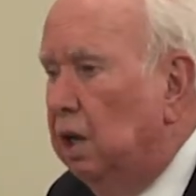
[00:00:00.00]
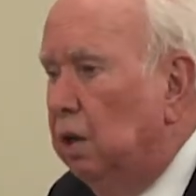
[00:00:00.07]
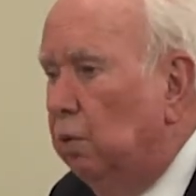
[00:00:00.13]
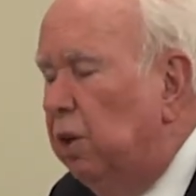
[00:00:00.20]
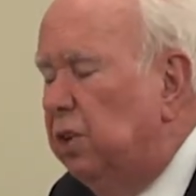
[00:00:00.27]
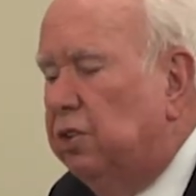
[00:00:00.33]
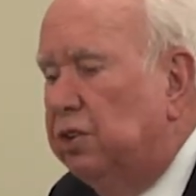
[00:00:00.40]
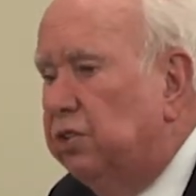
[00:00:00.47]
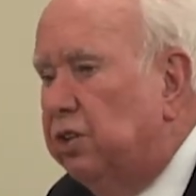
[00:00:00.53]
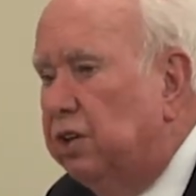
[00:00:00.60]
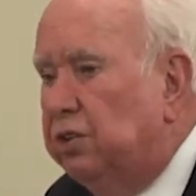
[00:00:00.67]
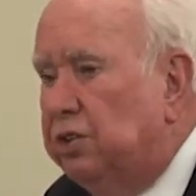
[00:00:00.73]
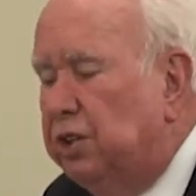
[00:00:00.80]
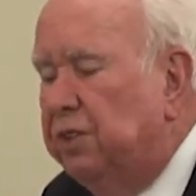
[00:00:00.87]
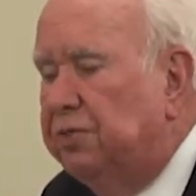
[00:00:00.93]
which is a
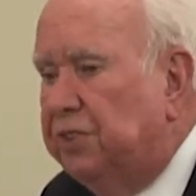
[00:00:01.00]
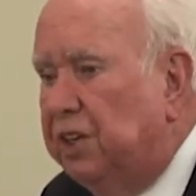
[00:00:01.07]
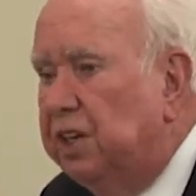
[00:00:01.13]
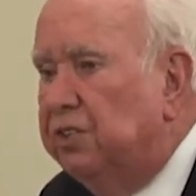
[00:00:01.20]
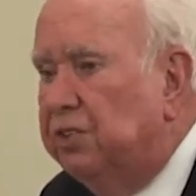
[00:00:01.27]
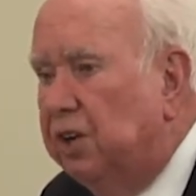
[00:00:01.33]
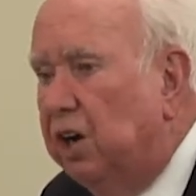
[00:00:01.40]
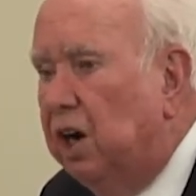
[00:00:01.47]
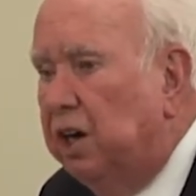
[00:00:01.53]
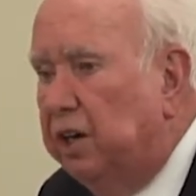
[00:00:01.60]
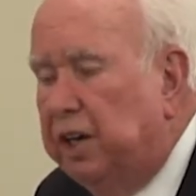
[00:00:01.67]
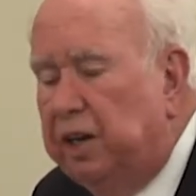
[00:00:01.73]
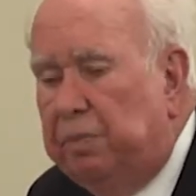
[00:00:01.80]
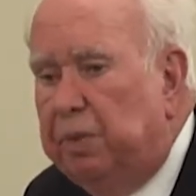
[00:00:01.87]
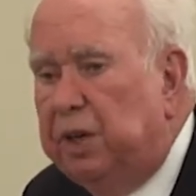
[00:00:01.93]
shifting
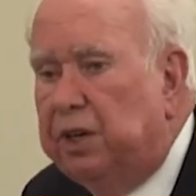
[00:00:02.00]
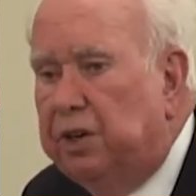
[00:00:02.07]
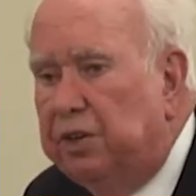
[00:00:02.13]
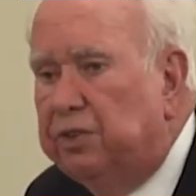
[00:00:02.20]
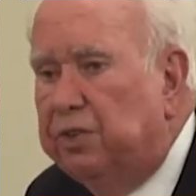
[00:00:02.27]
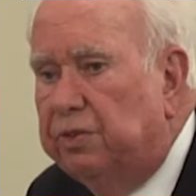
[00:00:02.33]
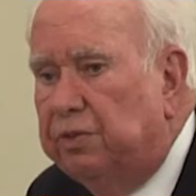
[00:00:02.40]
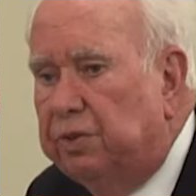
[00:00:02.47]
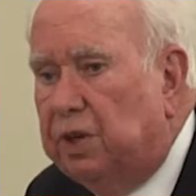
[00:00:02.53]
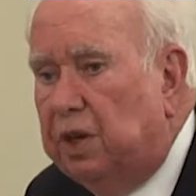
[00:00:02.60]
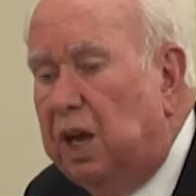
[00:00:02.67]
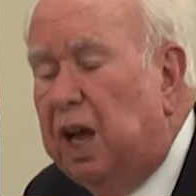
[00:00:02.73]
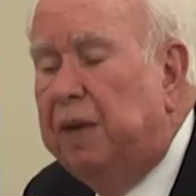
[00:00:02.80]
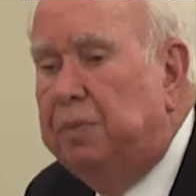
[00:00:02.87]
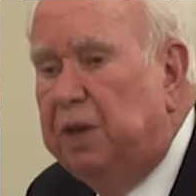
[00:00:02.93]
target because of
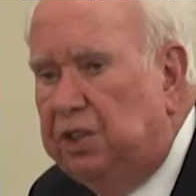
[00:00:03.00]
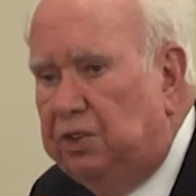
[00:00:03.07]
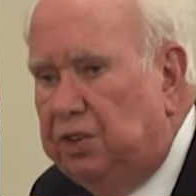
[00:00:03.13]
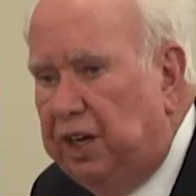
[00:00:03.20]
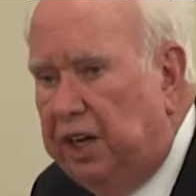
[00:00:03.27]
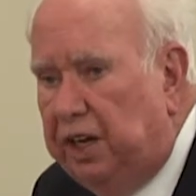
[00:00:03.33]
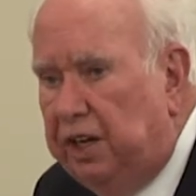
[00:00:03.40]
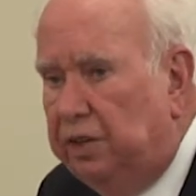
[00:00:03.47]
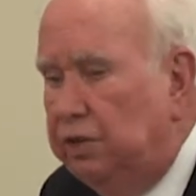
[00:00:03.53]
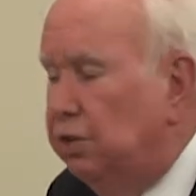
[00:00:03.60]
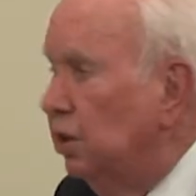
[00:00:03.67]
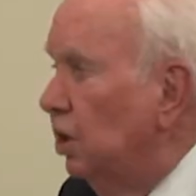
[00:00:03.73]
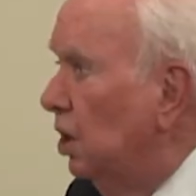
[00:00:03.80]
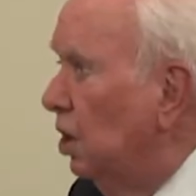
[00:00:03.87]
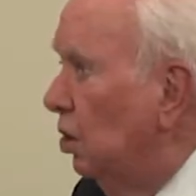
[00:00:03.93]
climate change.
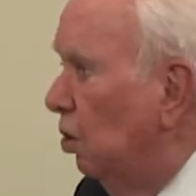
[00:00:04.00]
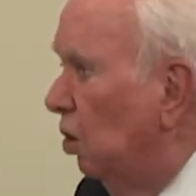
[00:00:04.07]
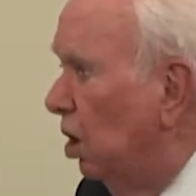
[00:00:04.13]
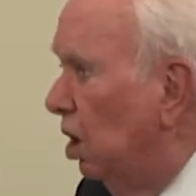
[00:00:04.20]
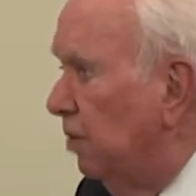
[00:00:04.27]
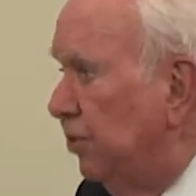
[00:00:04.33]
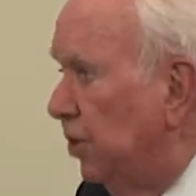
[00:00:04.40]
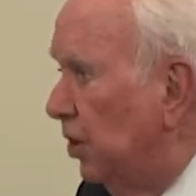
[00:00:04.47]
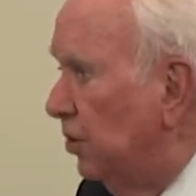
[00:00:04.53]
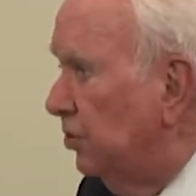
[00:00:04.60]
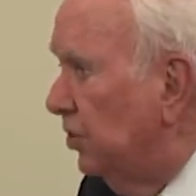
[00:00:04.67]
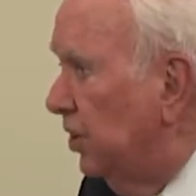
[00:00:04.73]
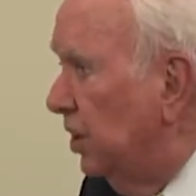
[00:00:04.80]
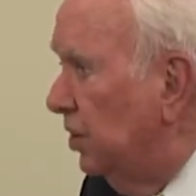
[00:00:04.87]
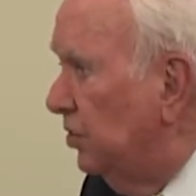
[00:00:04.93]
All of those
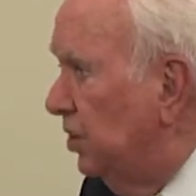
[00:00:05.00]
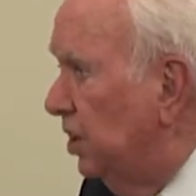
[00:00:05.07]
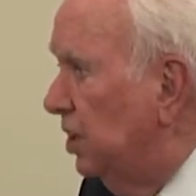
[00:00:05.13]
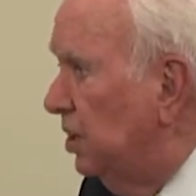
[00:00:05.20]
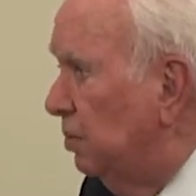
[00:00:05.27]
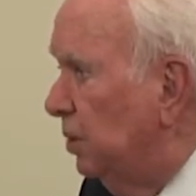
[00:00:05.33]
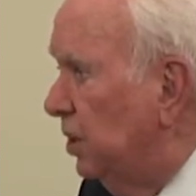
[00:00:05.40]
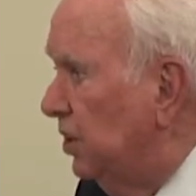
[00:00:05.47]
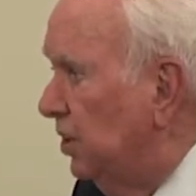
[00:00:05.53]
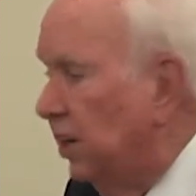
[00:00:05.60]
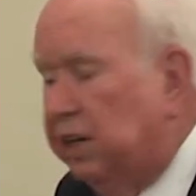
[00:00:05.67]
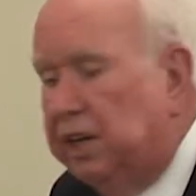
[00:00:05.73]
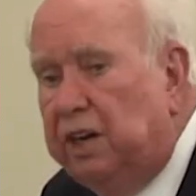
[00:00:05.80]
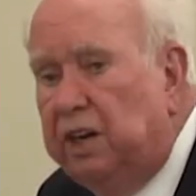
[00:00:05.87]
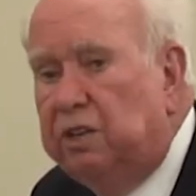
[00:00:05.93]
things need to be
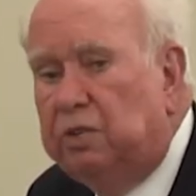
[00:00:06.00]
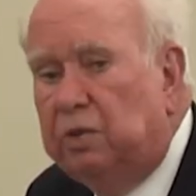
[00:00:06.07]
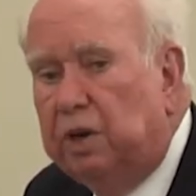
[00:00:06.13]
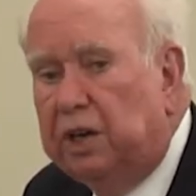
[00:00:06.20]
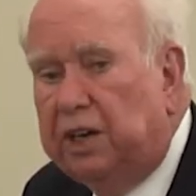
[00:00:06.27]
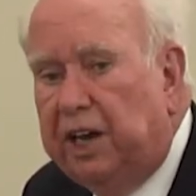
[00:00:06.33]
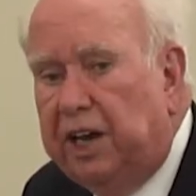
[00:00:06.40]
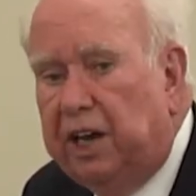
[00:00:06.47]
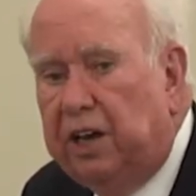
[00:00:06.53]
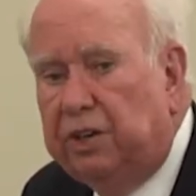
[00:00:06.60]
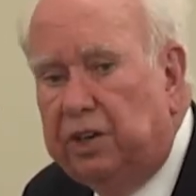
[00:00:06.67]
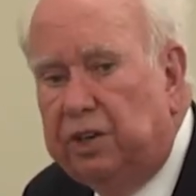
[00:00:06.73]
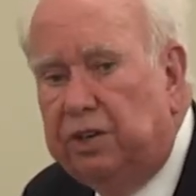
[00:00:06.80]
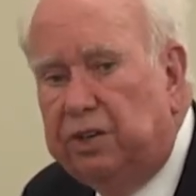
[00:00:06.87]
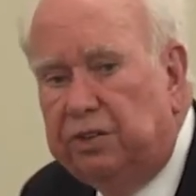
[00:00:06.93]
taken into account
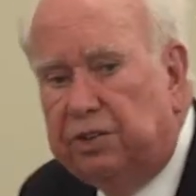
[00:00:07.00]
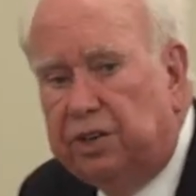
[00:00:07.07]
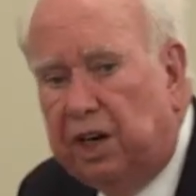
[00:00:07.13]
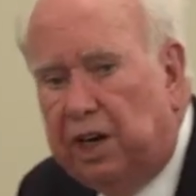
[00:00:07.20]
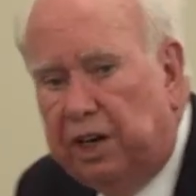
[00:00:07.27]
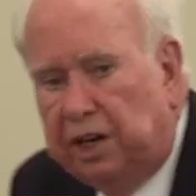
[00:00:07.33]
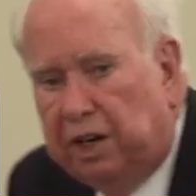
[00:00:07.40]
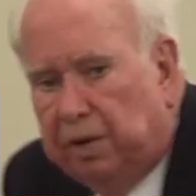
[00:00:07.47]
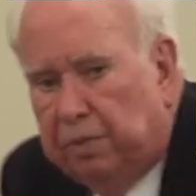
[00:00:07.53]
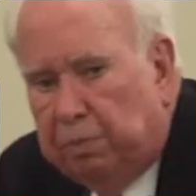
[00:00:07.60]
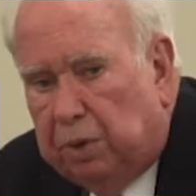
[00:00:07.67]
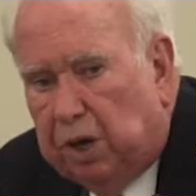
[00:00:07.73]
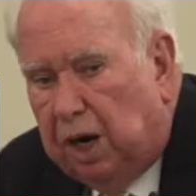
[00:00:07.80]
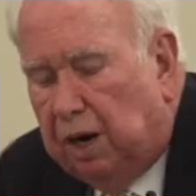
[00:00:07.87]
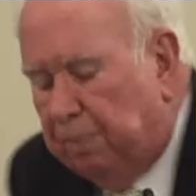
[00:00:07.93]
in designing a
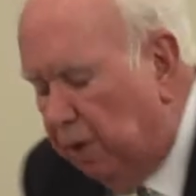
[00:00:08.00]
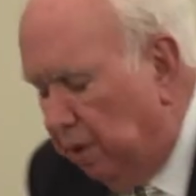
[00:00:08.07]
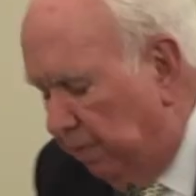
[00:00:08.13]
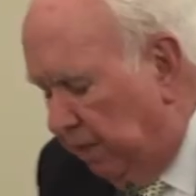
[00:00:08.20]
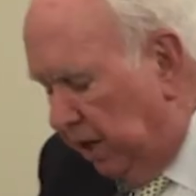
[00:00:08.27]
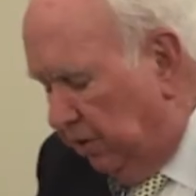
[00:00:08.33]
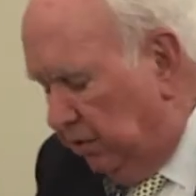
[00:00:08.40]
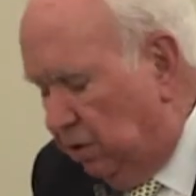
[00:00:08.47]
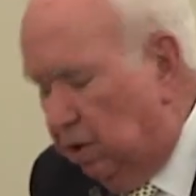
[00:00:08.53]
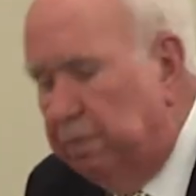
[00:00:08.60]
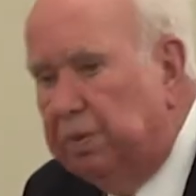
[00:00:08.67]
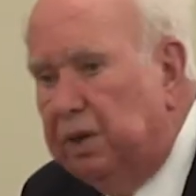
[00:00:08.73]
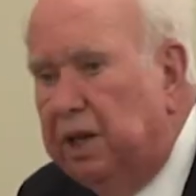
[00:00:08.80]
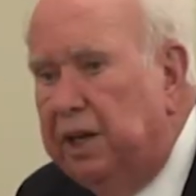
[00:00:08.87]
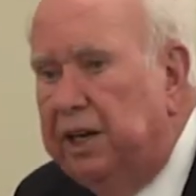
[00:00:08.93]
proper master
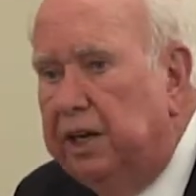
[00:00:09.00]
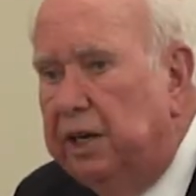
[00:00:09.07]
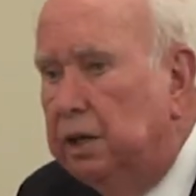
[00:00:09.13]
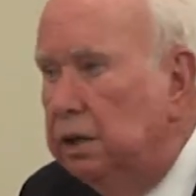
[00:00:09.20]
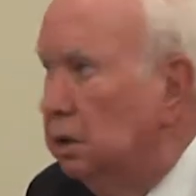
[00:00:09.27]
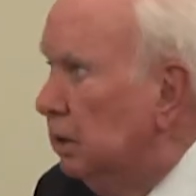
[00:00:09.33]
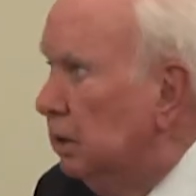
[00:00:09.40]
plan.